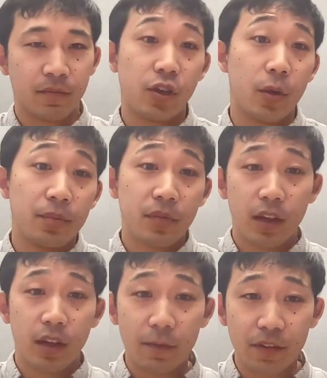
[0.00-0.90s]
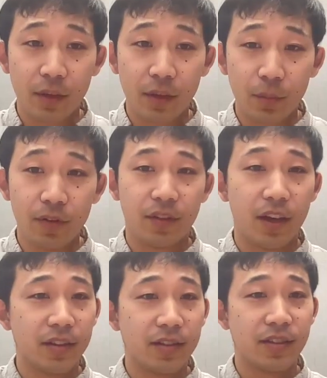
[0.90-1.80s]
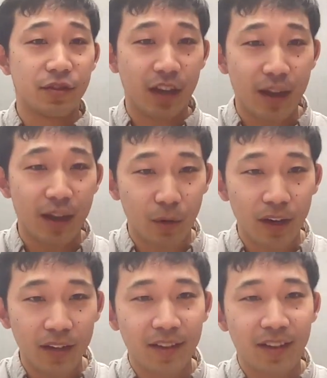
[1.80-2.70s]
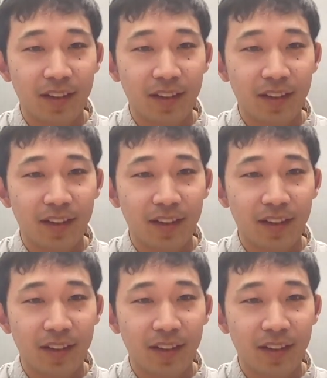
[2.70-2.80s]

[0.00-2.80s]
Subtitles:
So if Assembled does its job right,